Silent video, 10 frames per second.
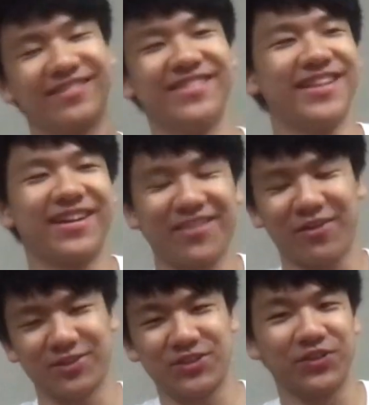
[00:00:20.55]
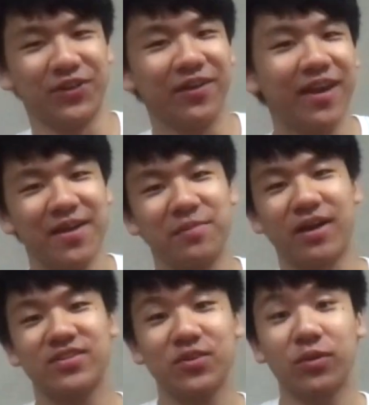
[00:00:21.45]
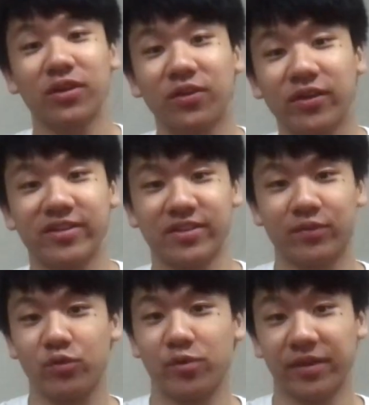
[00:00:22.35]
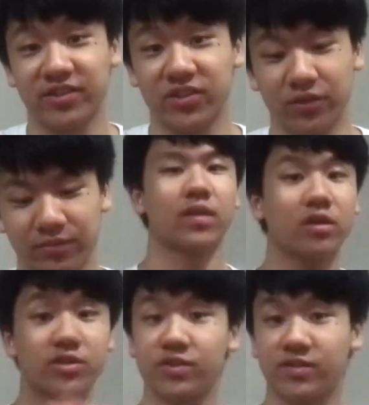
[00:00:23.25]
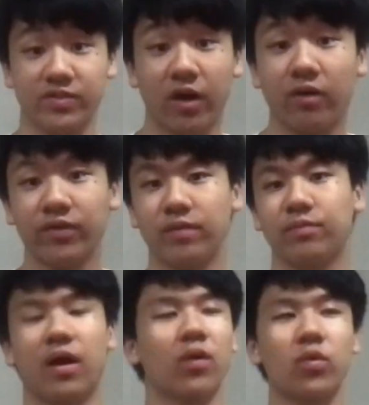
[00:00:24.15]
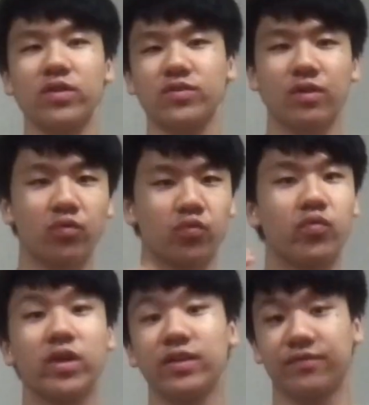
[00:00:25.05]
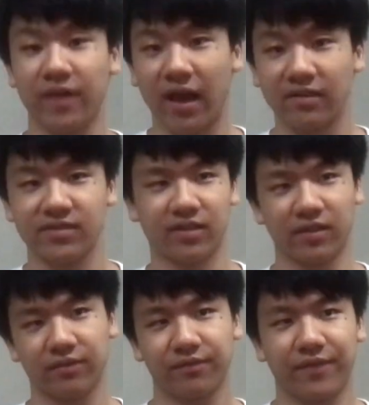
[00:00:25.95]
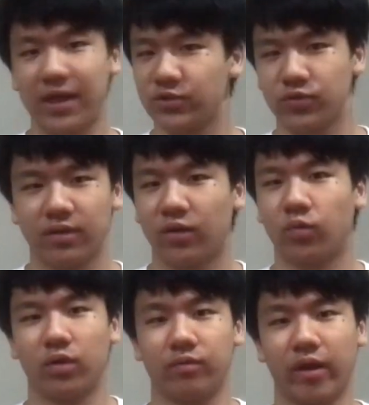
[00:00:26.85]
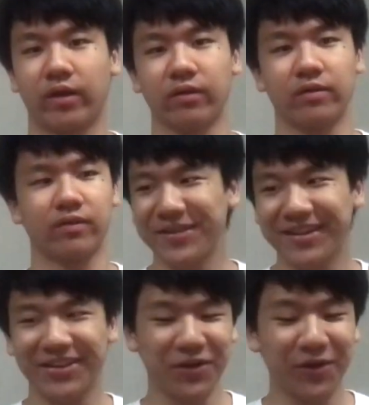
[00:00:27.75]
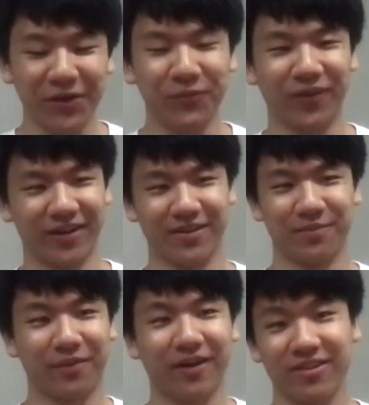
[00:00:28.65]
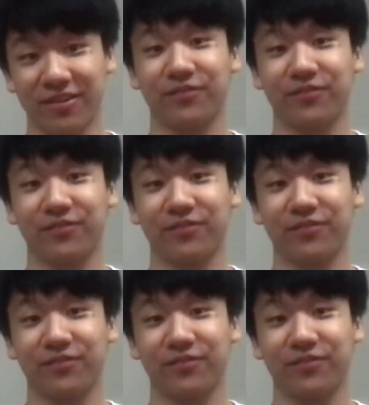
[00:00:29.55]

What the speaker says: none of that was true, but I do want to learn how to solve a Rubik's Cube. Not just to solve it, but I want to do it really fast, like faster than a world record. Maybe not the current one, but the